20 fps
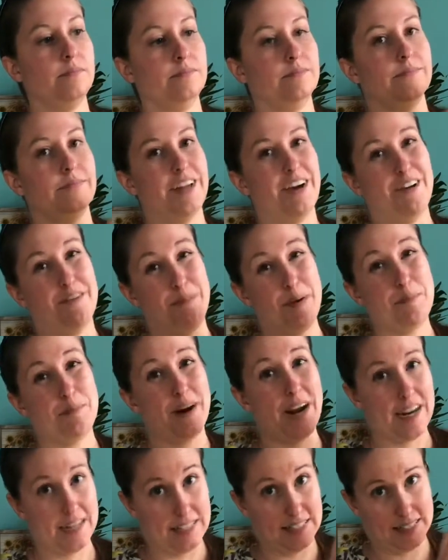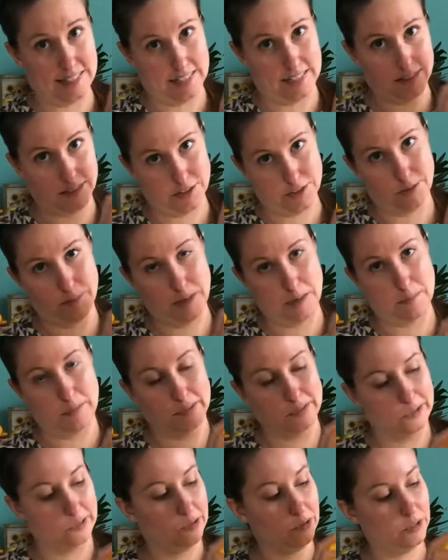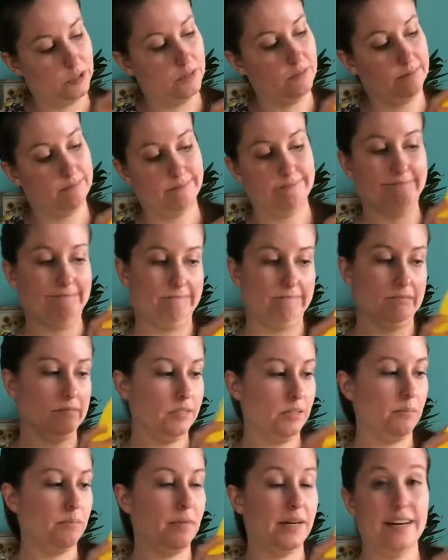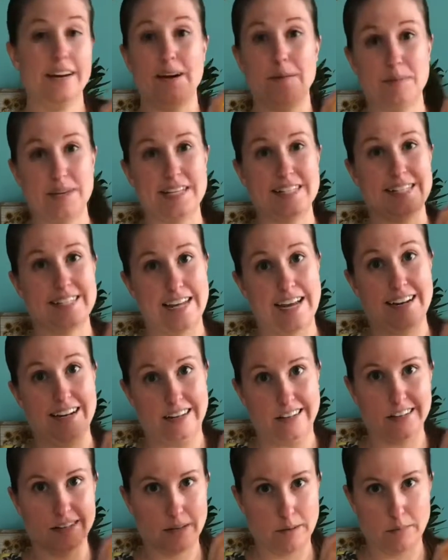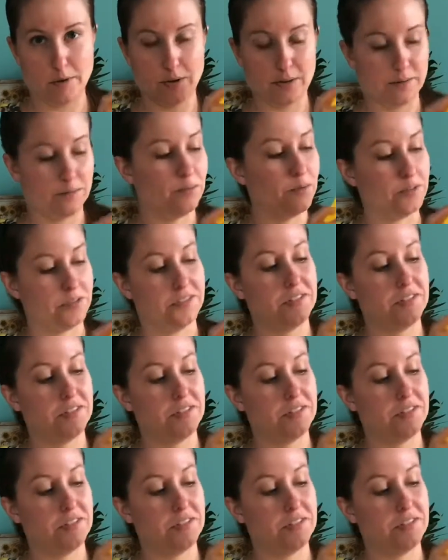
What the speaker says: Now I've been practicing, so my balloon might not be as static anymore. We'll see.